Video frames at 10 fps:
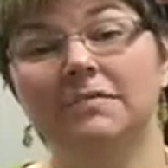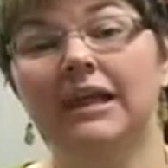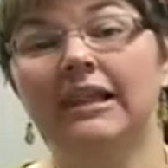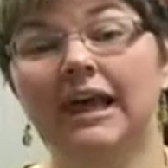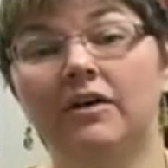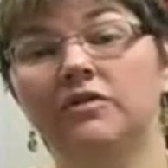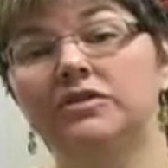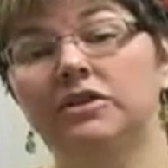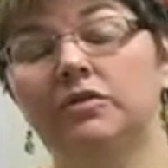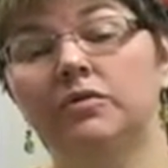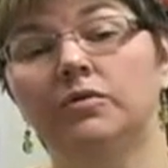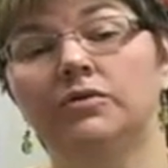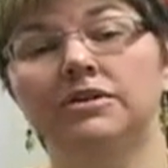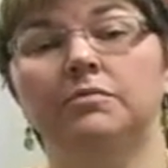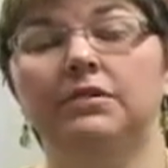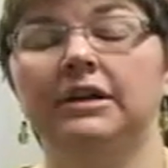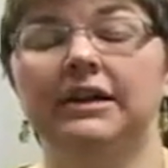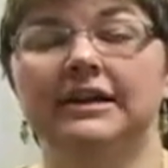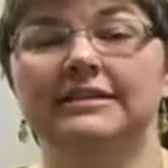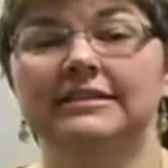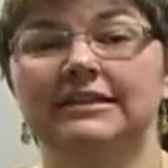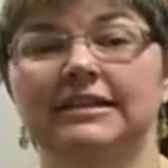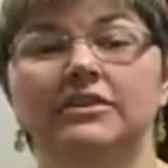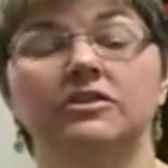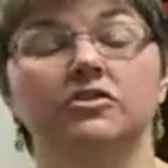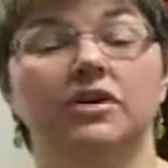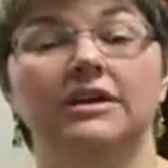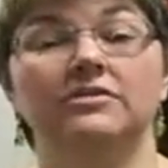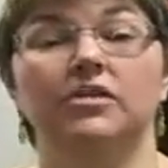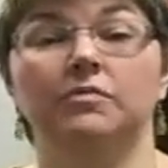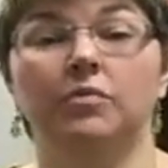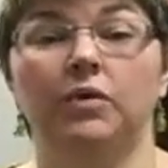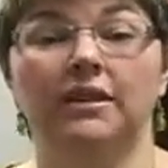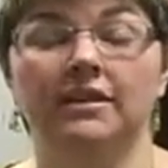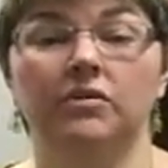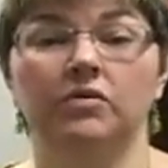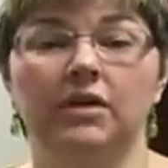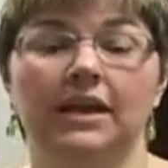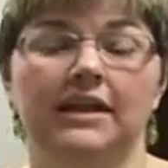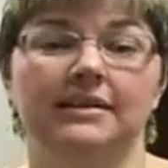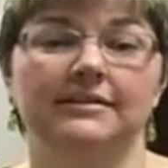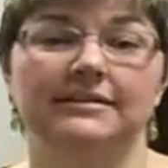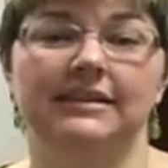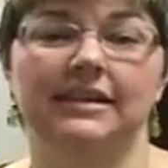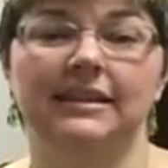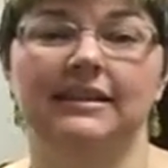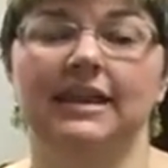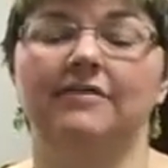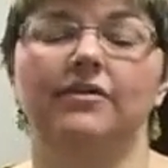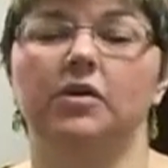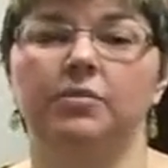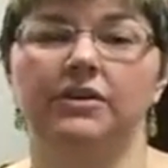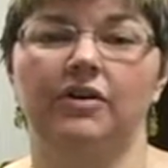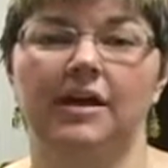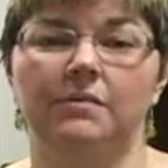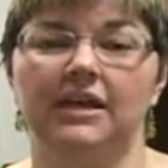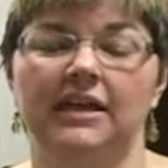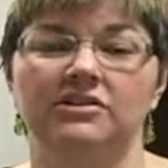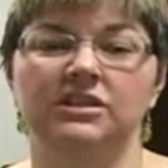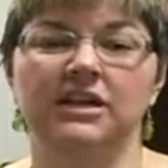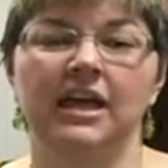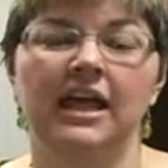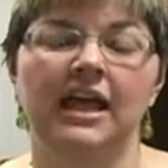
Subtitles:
allows you to bring a sealed transcript with you and stick it in the envelope with your application,